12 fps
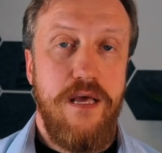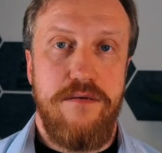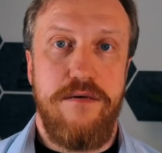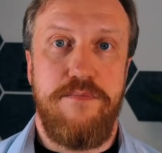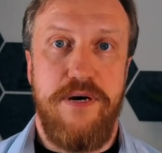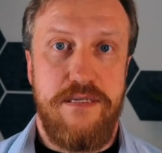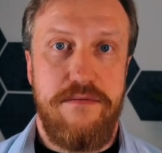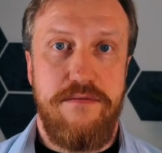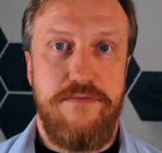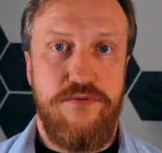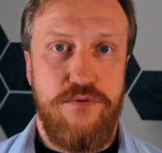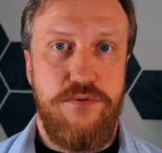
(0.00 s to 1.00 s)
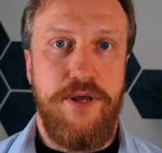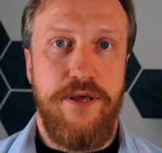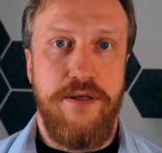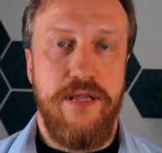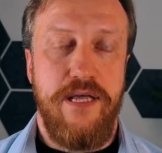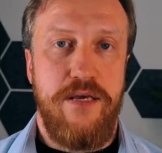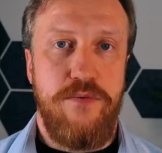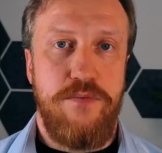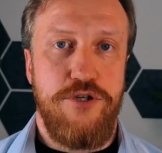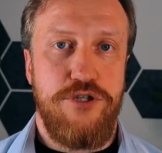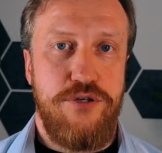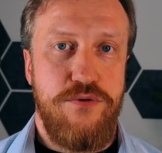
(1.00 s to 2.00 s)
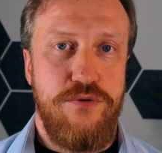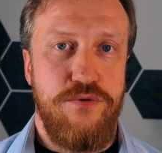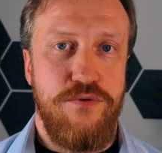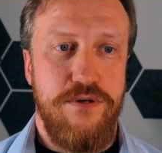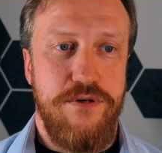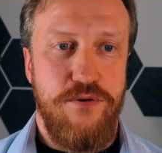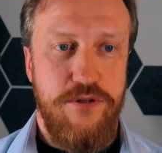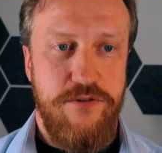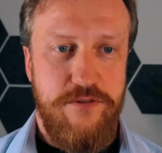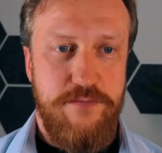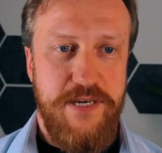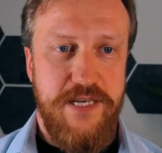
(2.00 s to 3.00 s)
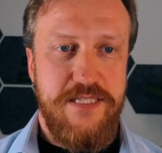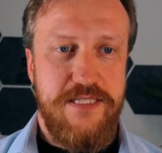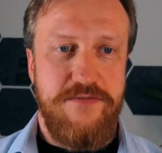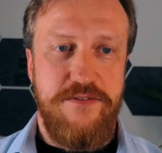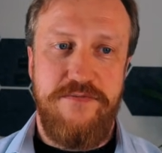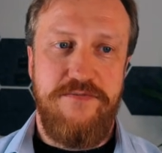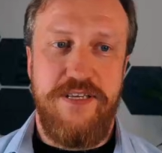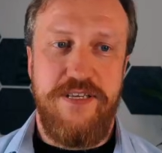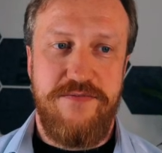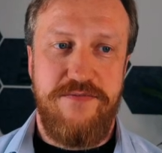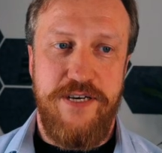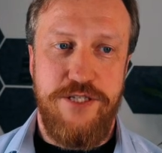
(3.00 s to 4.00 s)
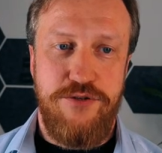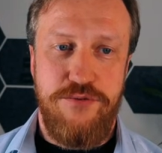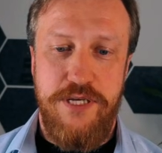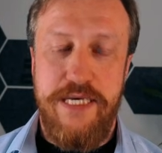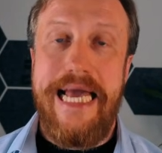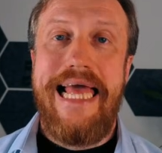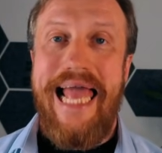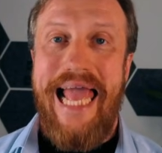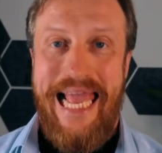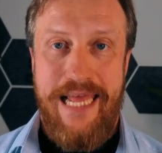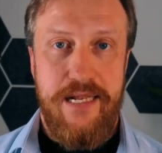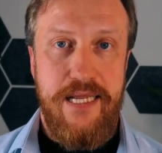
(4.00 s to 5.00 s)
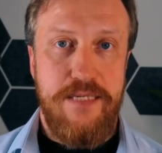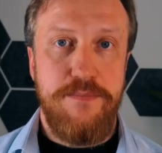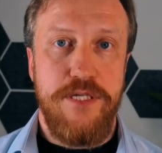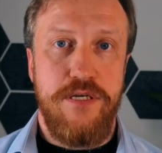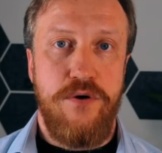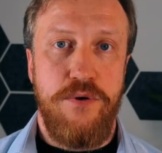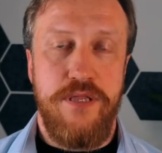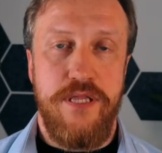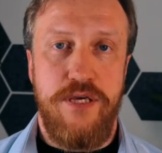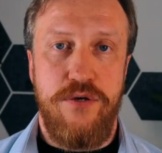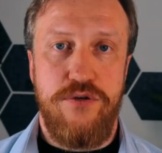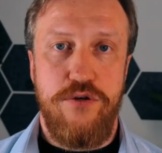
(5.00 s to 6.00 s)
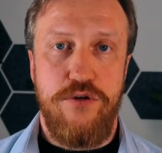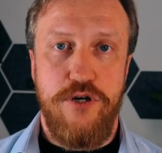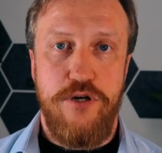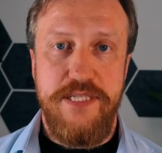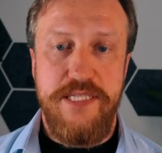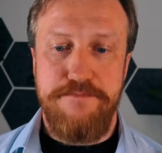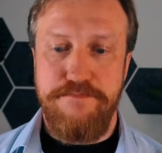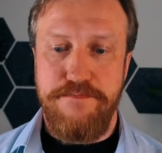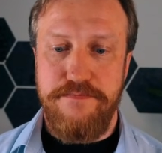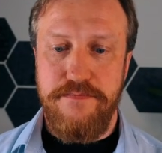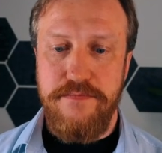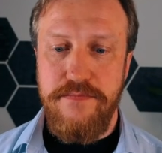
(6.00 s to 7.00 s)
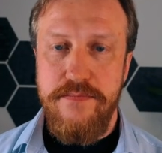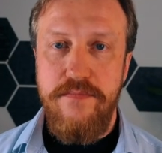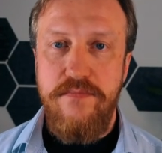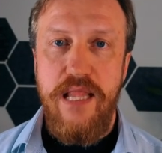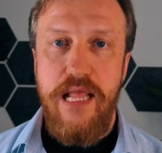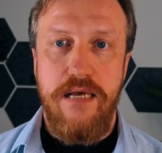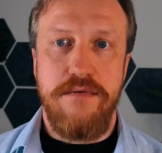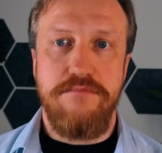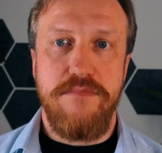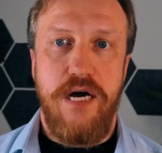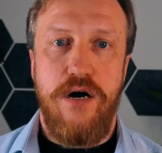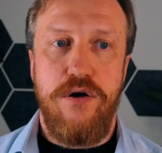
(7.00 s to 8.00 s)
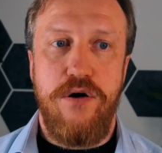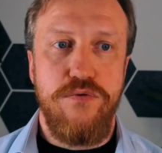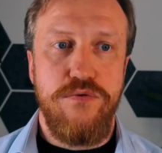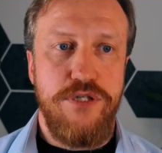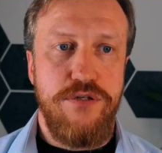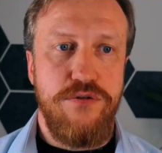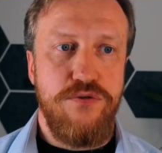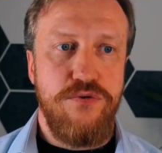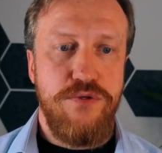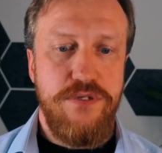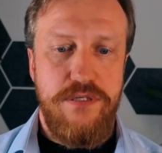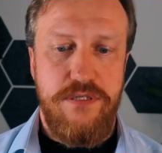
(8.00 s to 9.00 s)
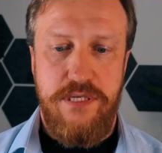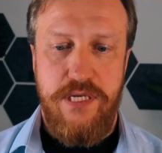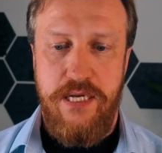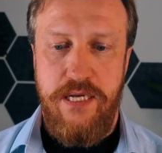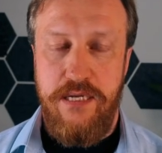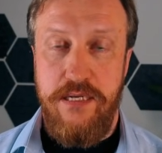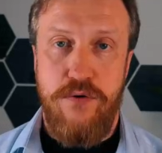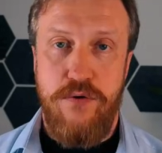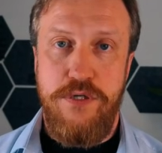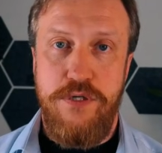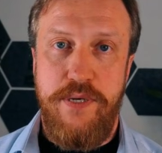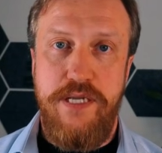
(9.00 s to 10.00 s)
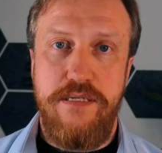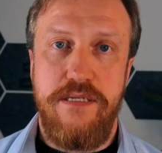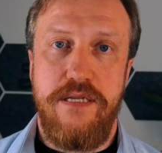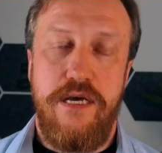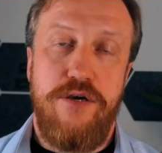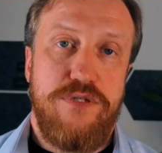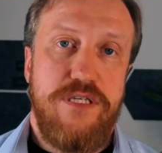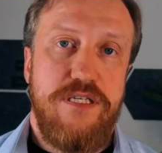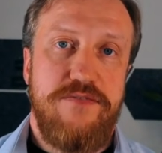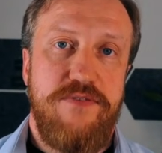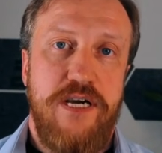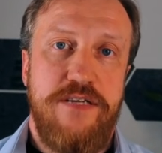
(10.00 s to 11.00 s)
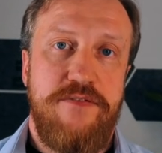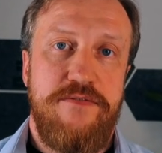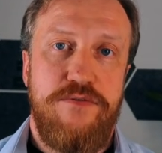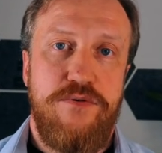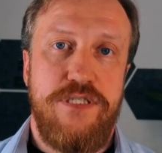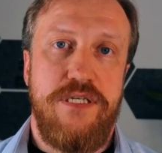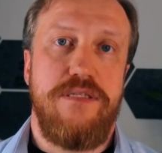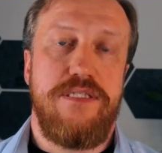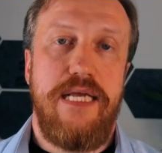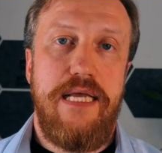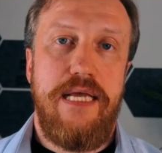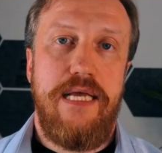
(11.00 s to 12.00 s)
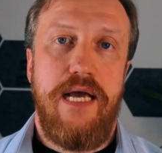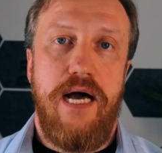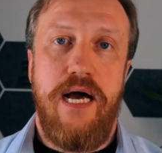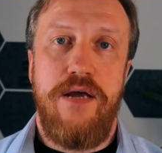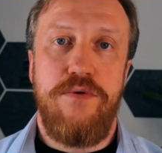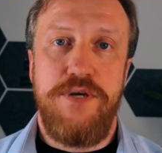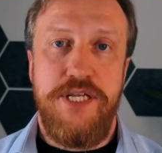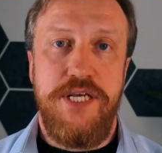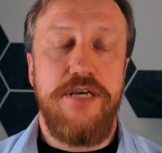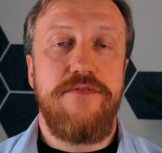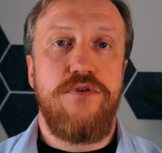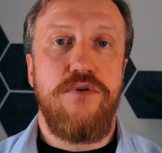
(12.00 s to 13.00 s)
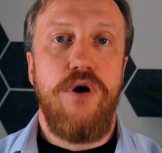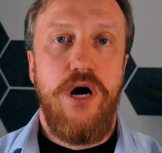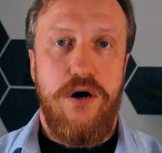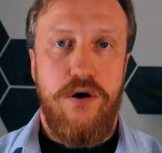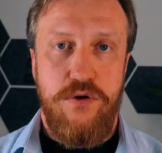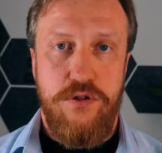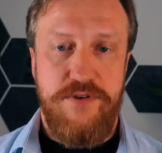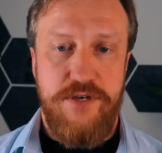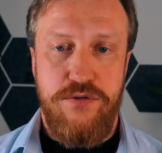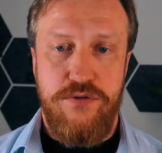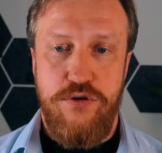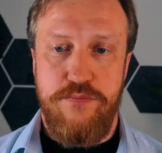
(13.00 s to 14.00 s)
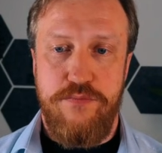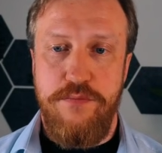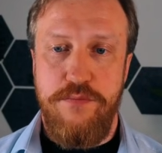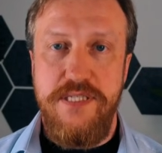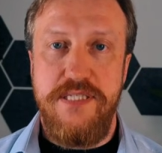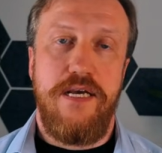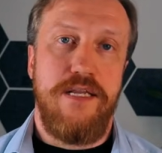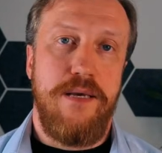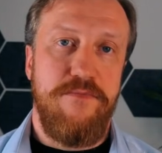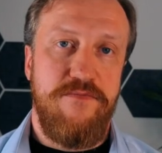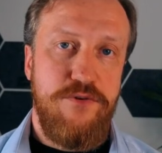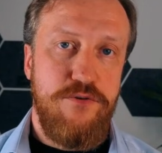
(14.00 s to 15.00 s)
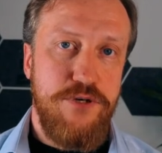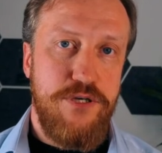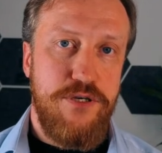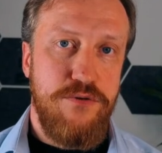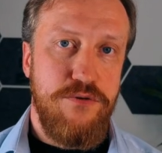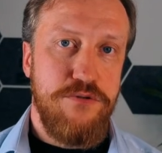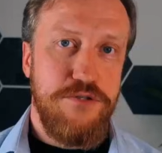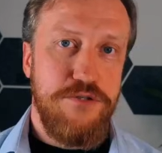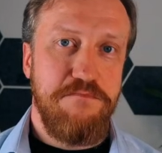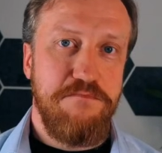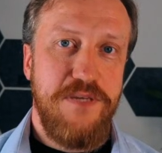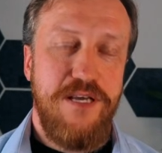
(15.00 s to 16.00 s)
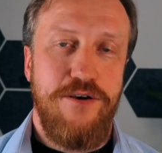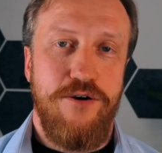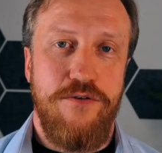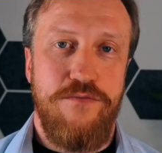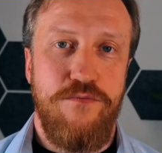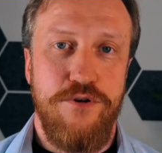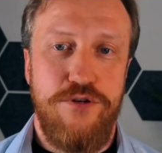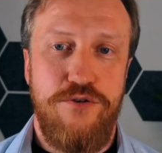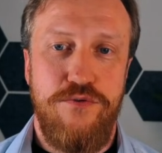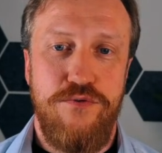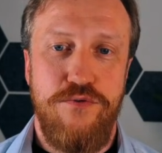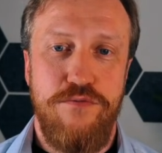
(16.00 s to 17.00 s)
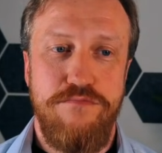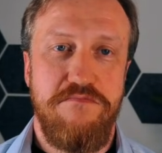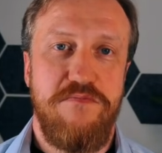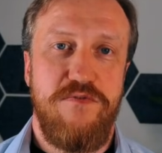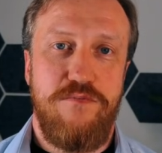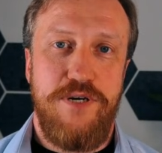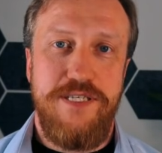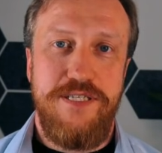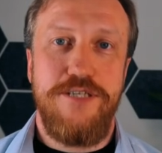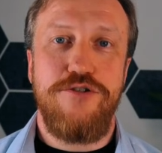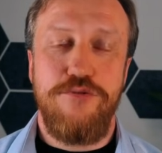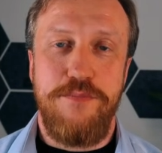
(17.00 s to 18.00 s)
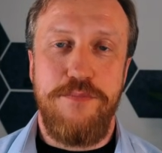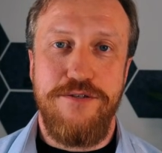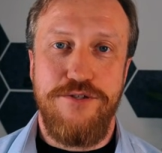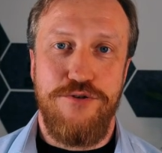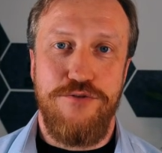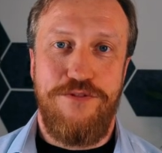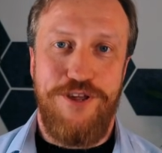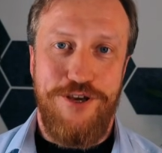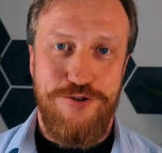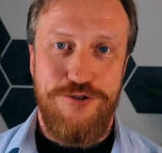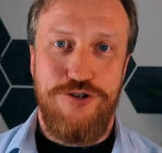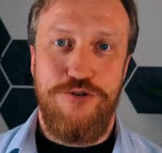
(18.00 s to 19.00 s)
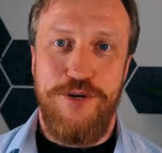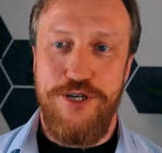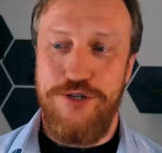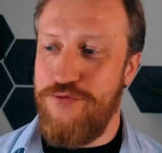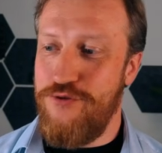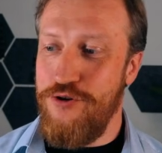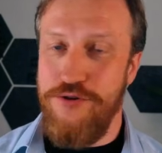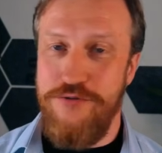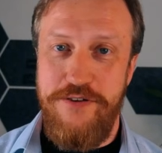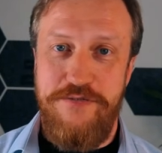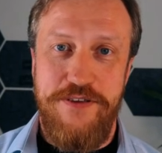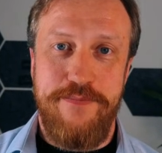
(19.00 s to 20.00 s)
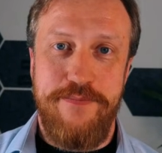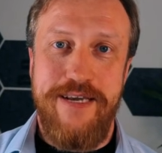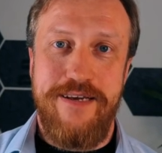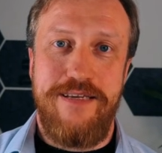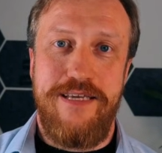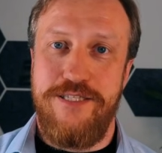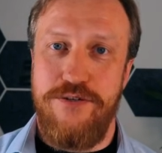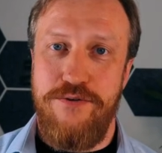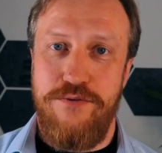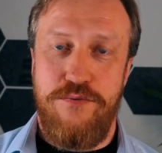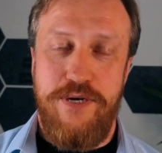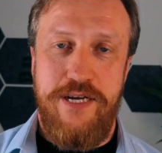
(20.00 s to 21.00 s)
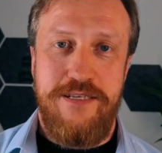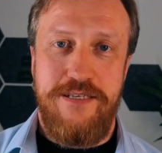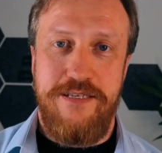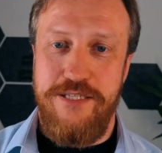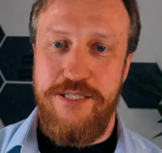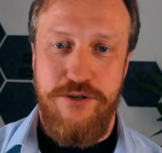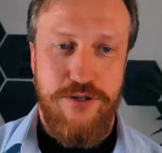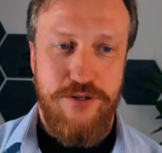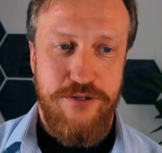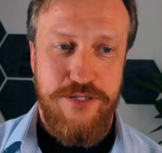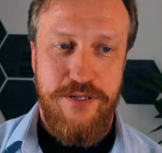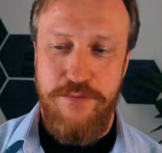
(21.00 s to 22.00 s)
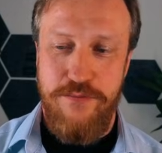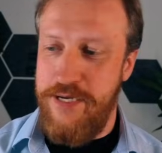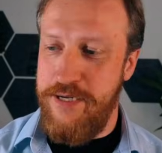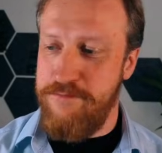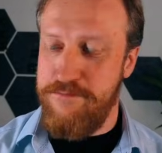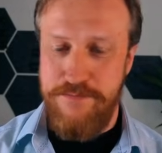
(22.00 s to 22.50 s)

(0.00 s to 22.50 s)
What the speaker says: But for real, I wish you all the best with this fine-tuning, and let me know in the YouTube comments how did you do it and how it went, and are you satisfied with the results? I'm reading through all the YouTube comments, and I'm very curious of what you writing to me, so thank you so much for all the feedback. It's all read and it's not lost in vain.